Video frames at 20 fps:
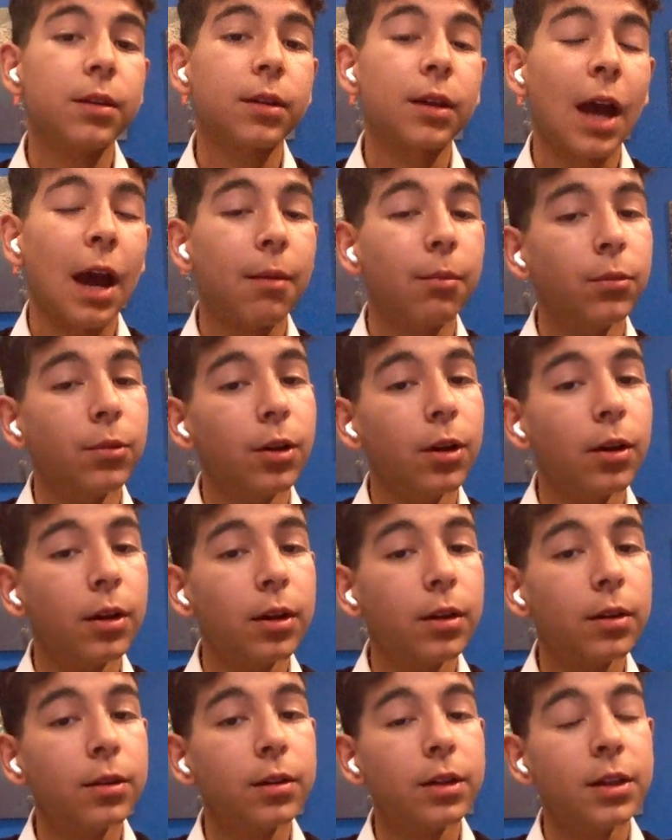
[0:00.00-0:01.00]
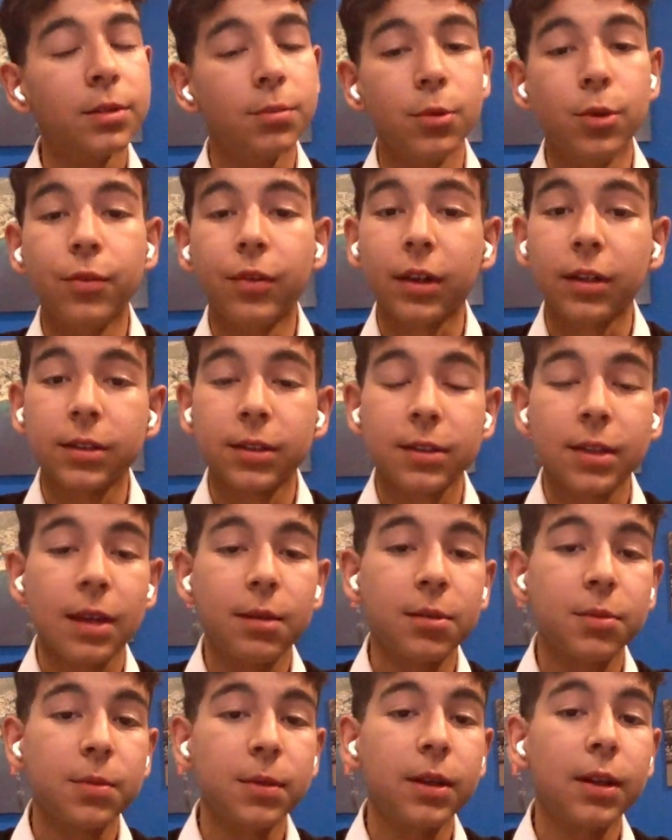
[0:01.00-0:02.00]
camera is moving at the same
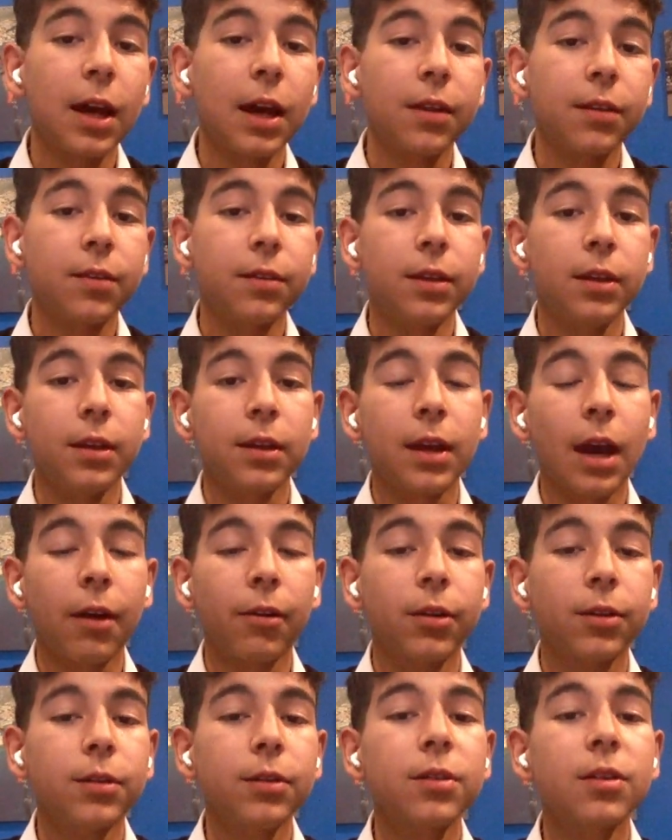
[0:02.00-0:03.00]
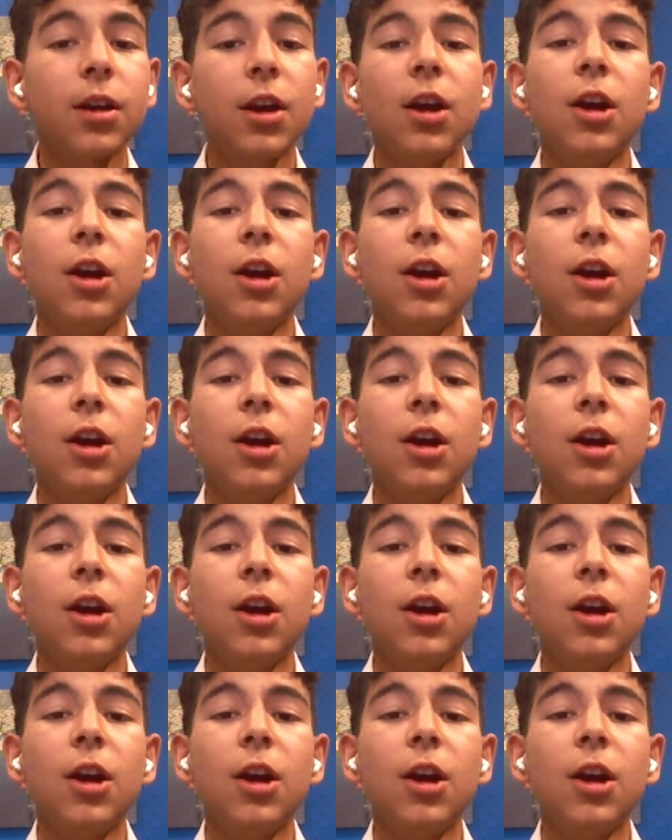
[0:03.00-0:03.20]
speed as the characters,